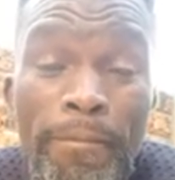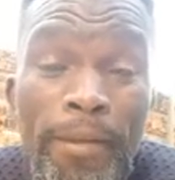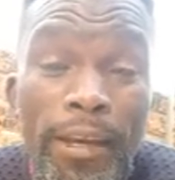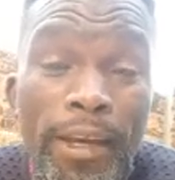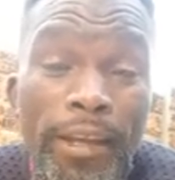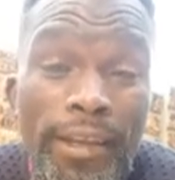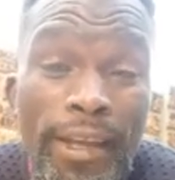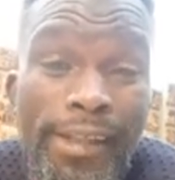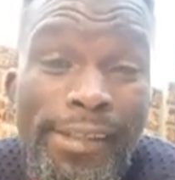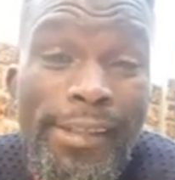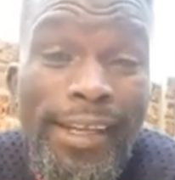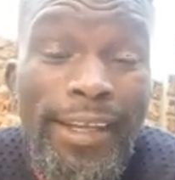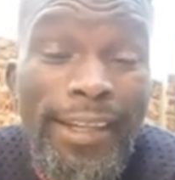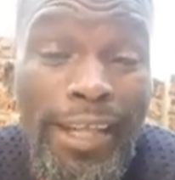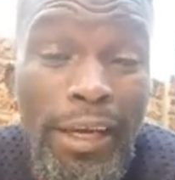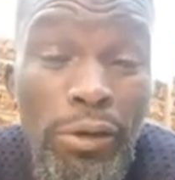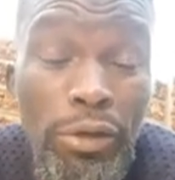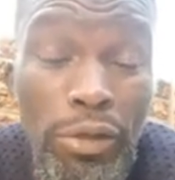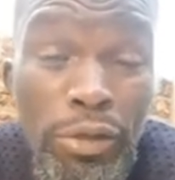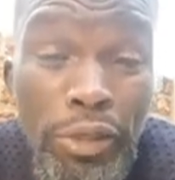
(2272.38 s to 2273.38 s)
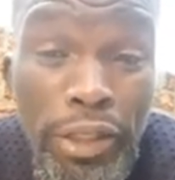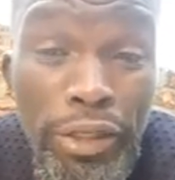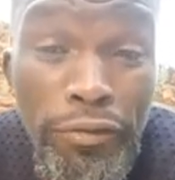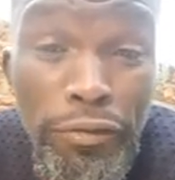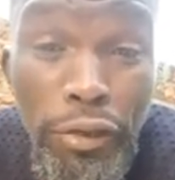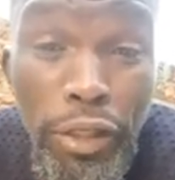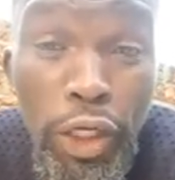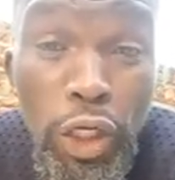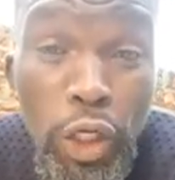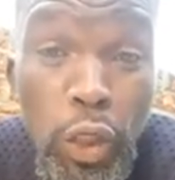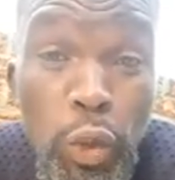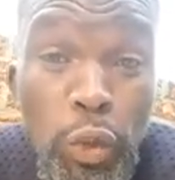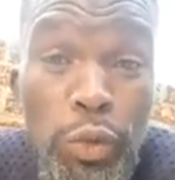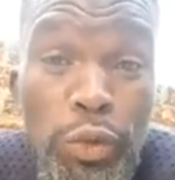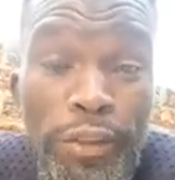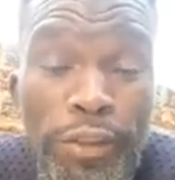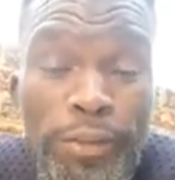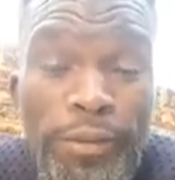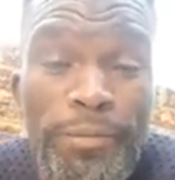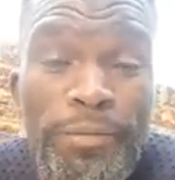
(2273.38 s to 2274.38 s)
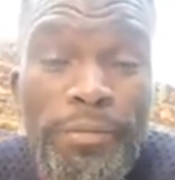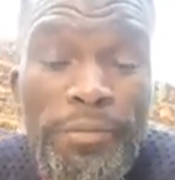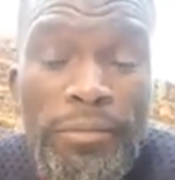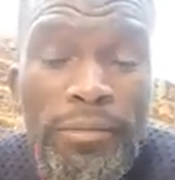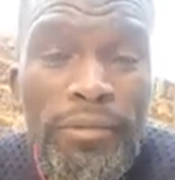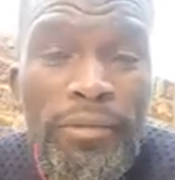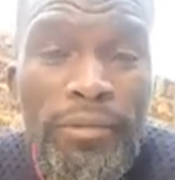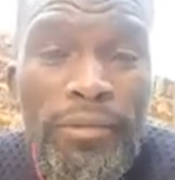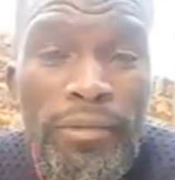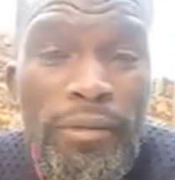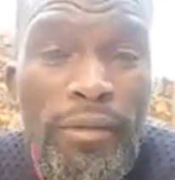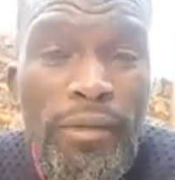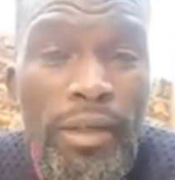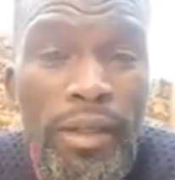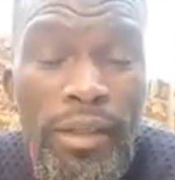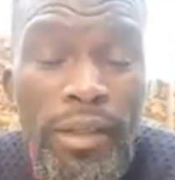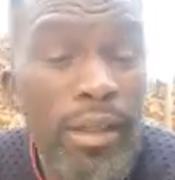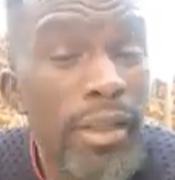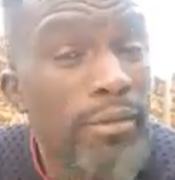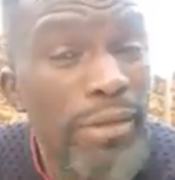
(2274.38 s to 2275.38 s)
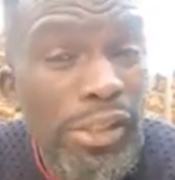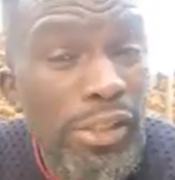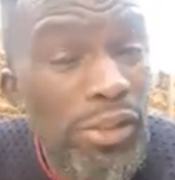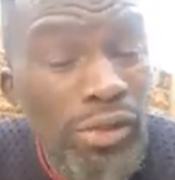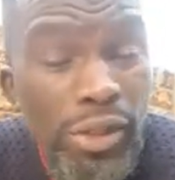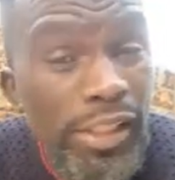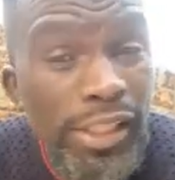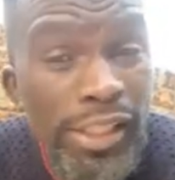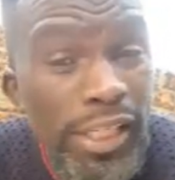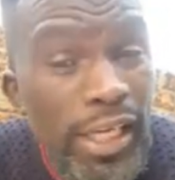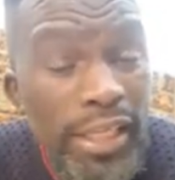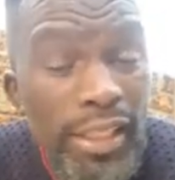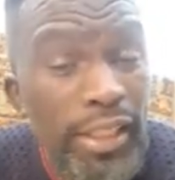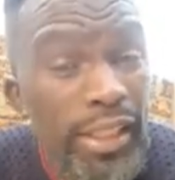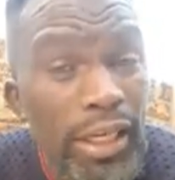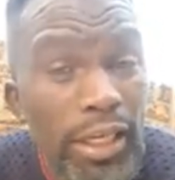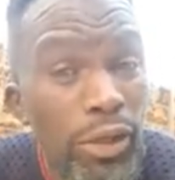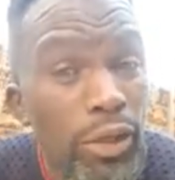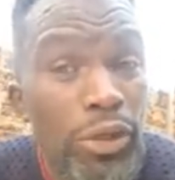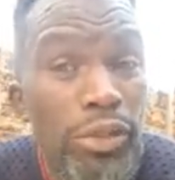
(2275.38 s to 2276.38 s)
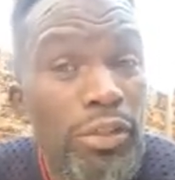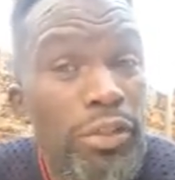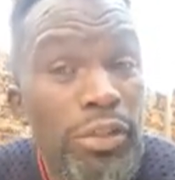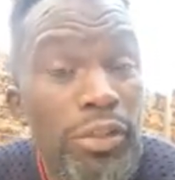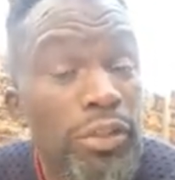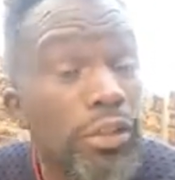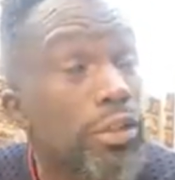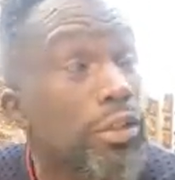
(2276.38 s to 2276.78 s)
and they're saying they're going to give you a loan, they must not send the loan